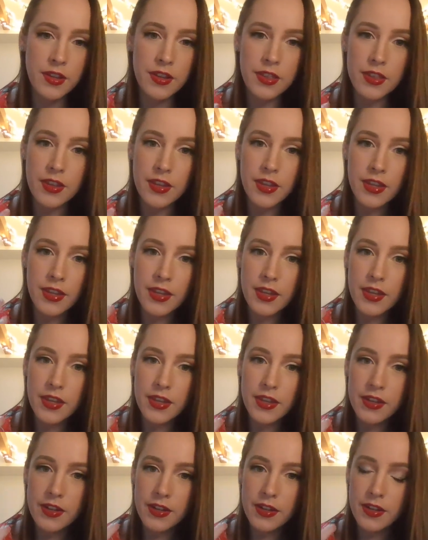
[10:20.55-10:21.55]
the
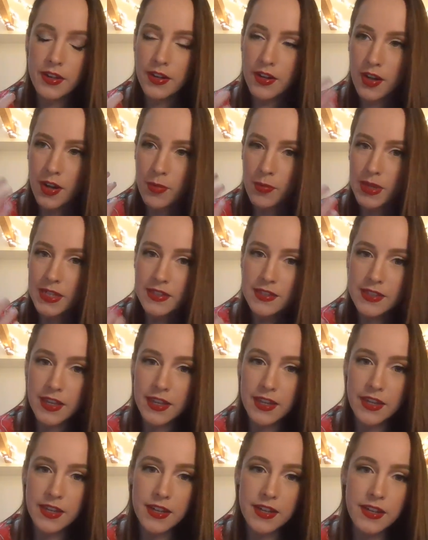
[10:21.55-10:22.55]
heat on my
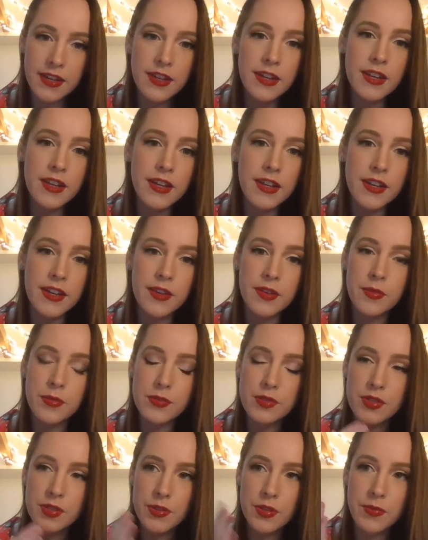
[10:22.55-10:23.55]
skin, and it
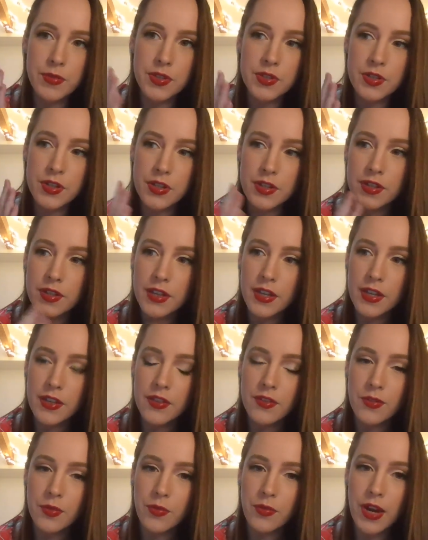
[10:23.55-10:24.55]
would turn like a
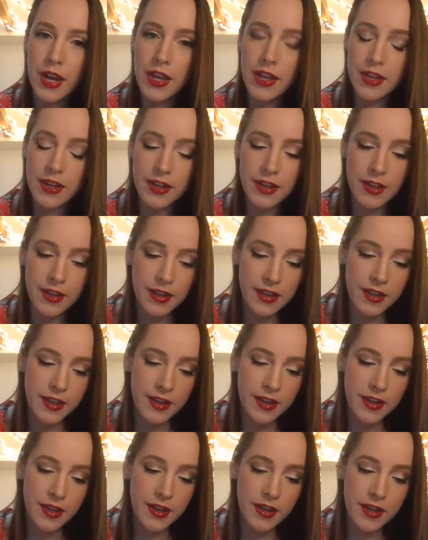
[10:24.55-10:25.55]
little red.
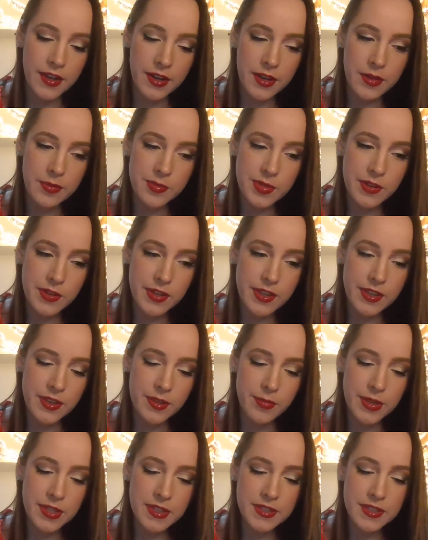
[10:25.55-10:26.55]
So I
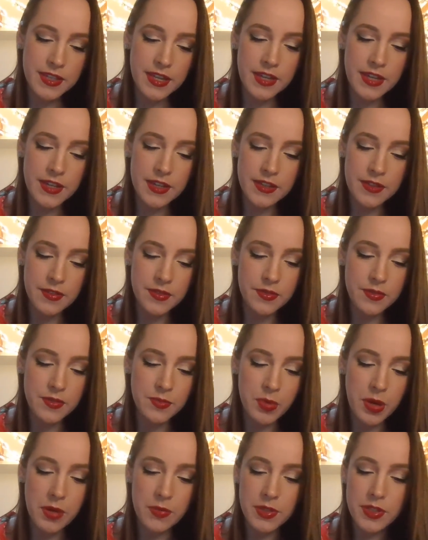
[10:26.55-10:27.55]
think my skin was
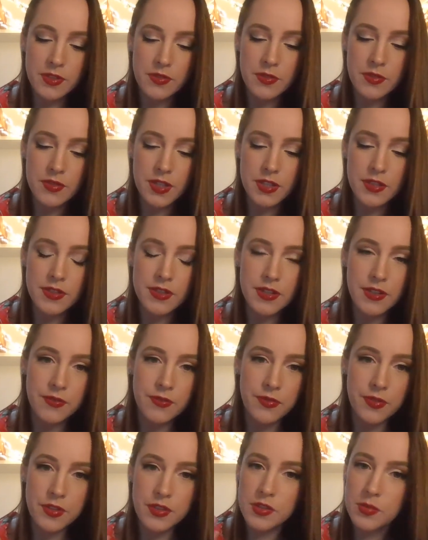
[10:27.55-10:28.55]
probably too sensitive
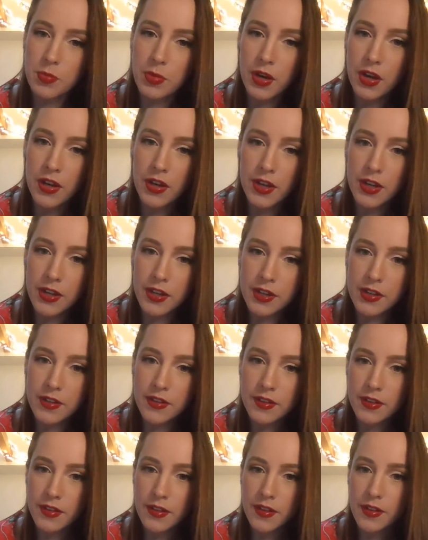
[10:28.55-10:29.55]
for this product.
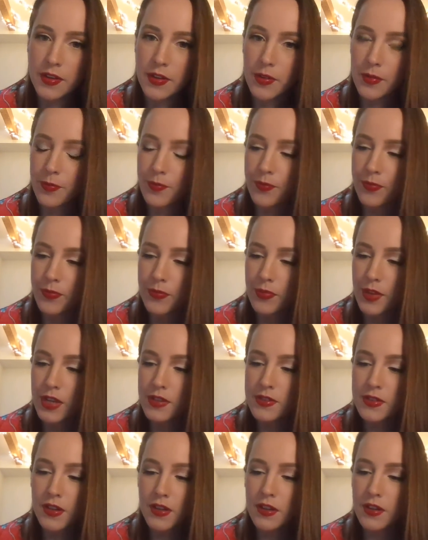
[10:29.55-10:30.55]
I
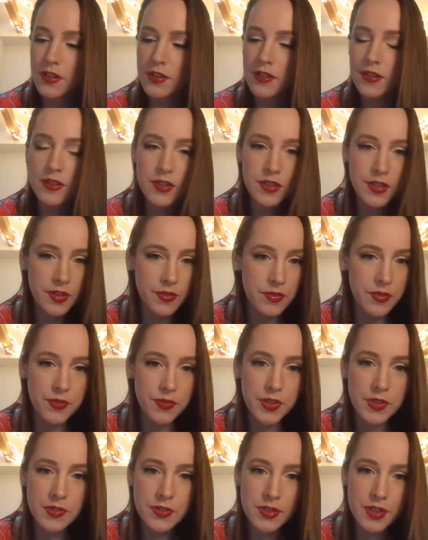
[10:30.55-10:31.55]
saw good
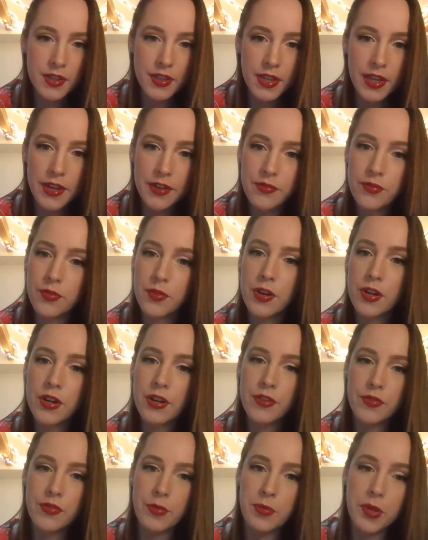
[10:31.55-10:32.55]
reviews online for
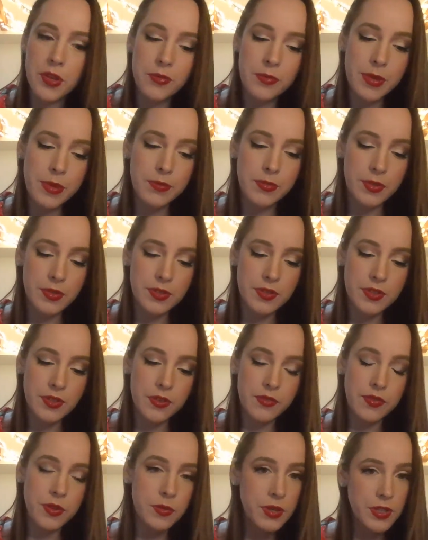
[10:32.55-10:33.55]
it from other people, so
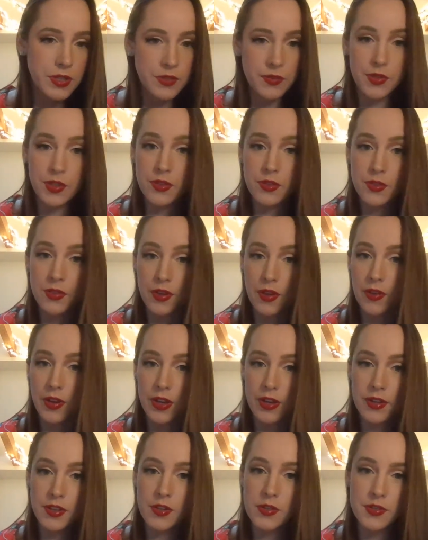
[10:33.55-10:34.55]
if it works for you, go
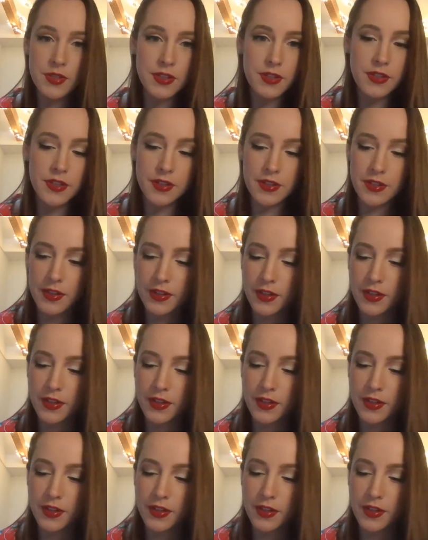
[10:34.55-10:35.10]
ahead and use it.